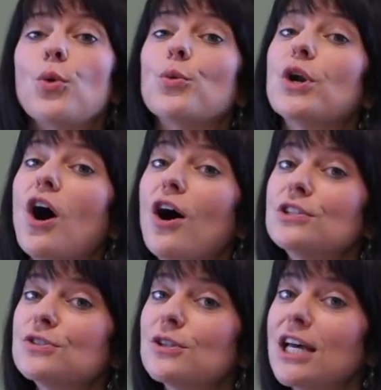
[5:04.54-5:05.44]
We would
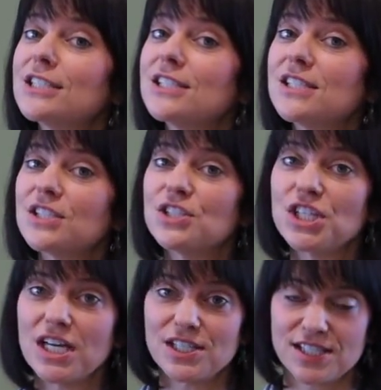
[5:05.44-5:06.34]
also like to
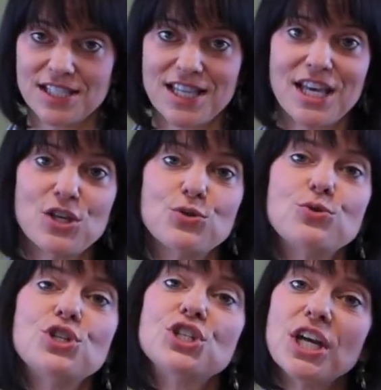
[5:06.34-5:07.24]
suggest that you
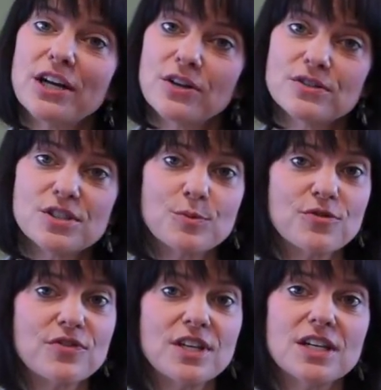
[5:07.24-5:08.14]
share some
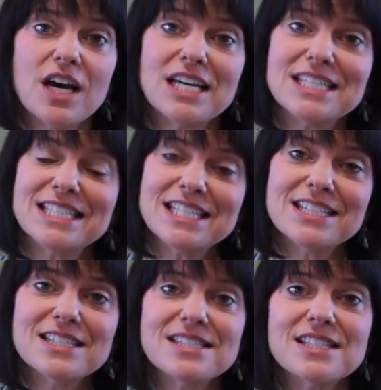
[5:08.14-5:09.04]
of the
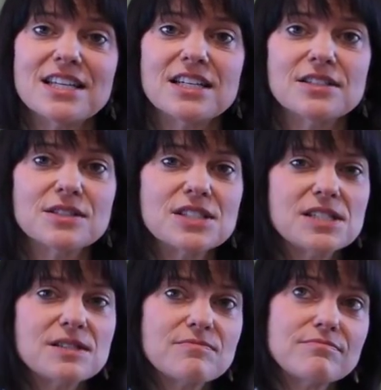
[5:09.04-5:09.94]
ideas
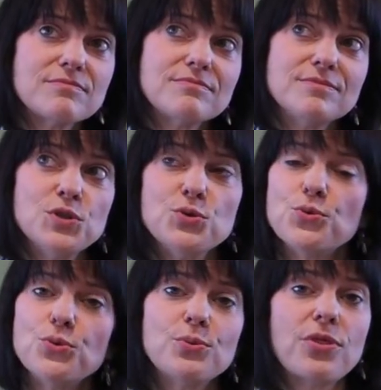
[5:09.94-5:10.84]
and
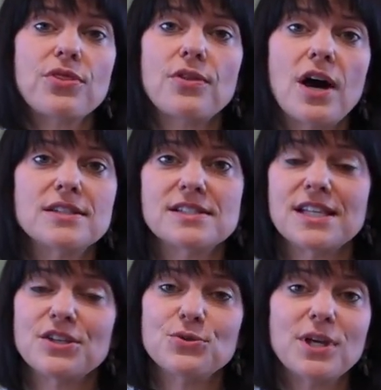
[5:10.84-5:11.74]
new thoughts
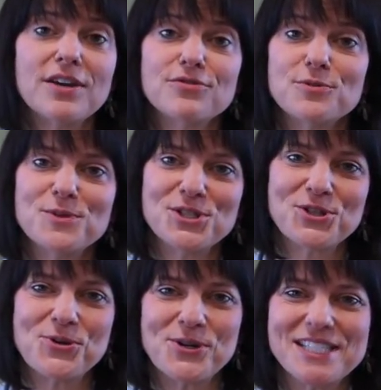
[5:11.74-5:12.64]
that you get from this
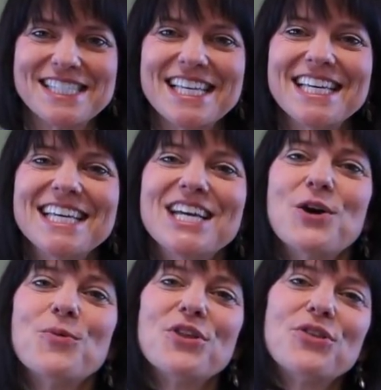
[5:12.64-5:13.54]
course
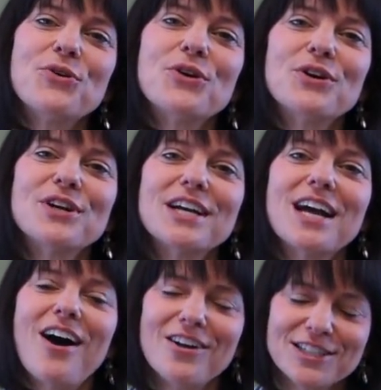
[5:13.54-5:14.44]
with your
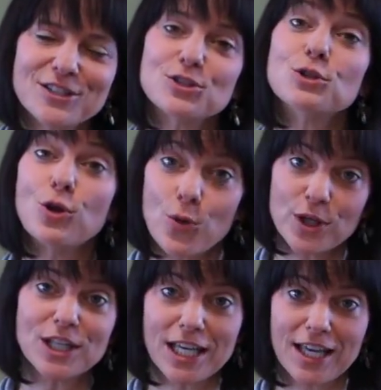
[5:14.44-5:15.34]
colleagues
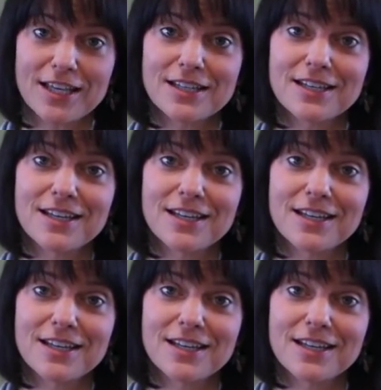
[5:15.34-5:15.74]
locally,